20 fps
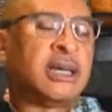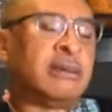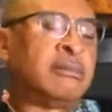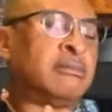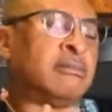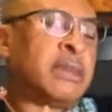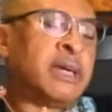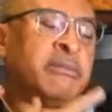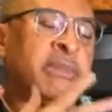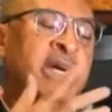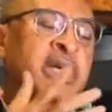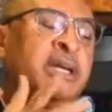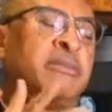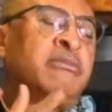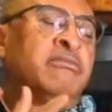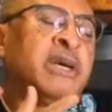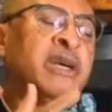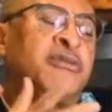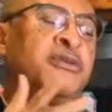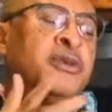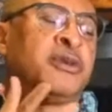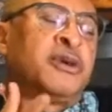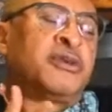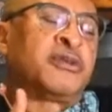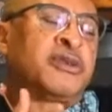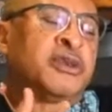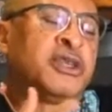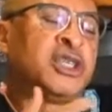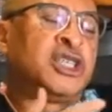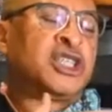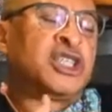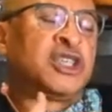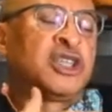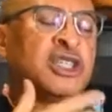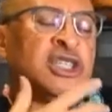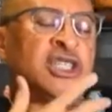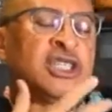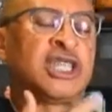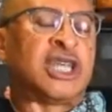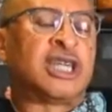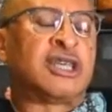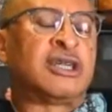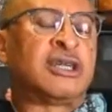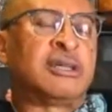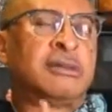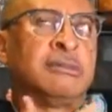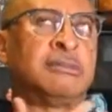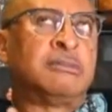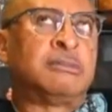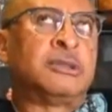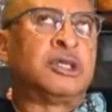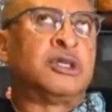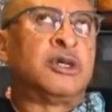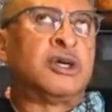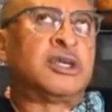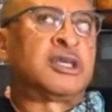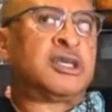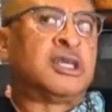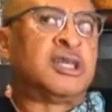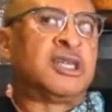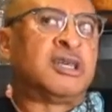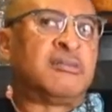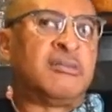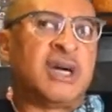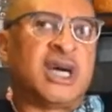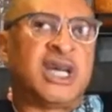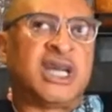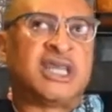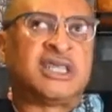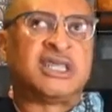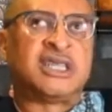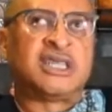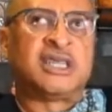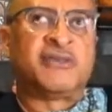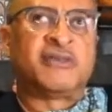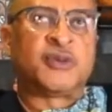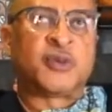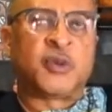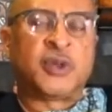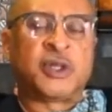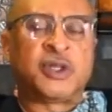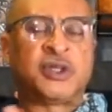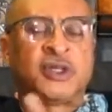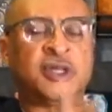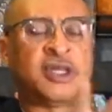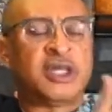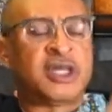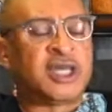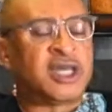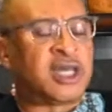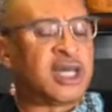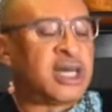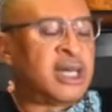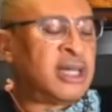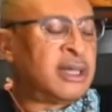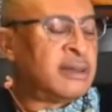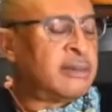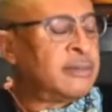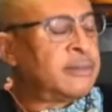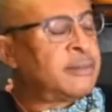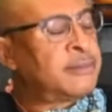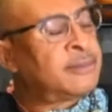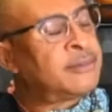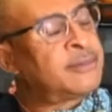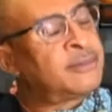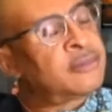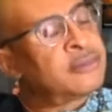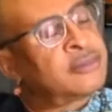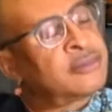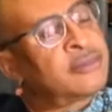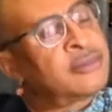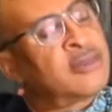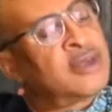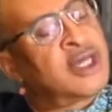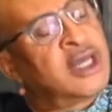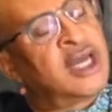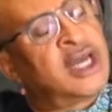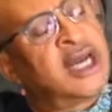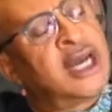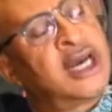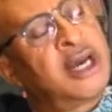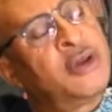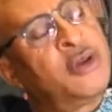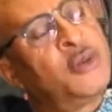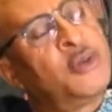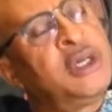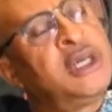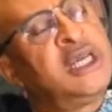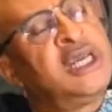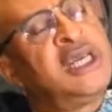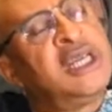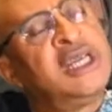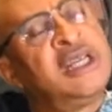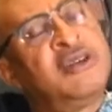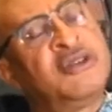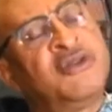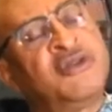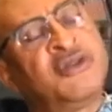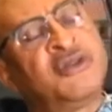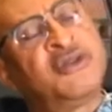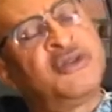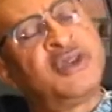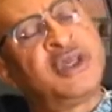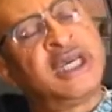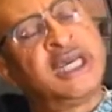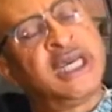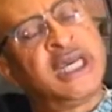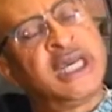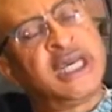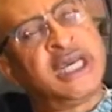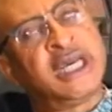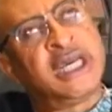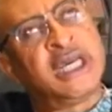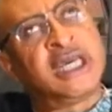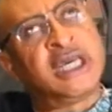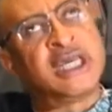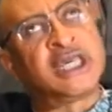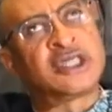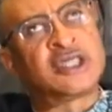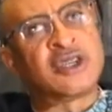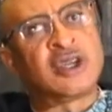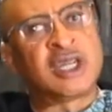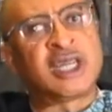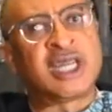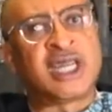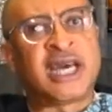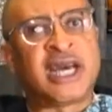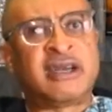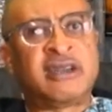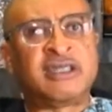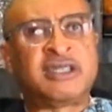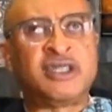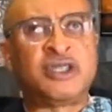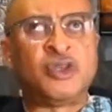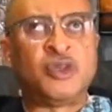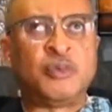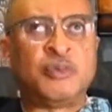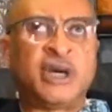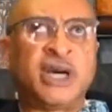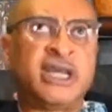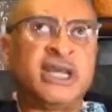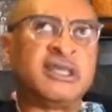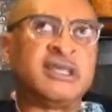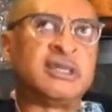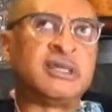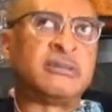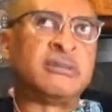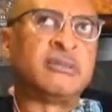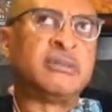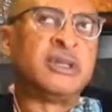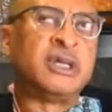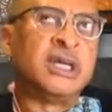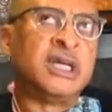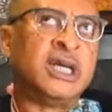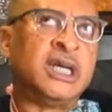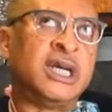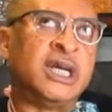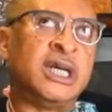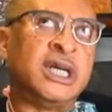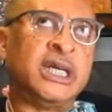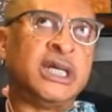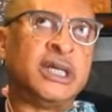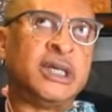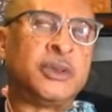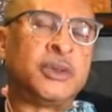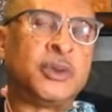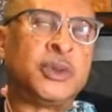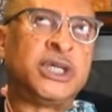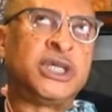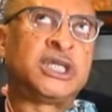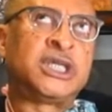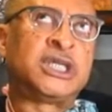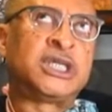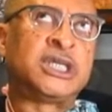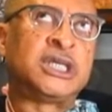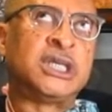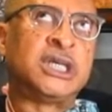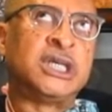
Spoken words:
My view of creation is that God created man as a gift to one to the other. How do we live a solidarity humanism in which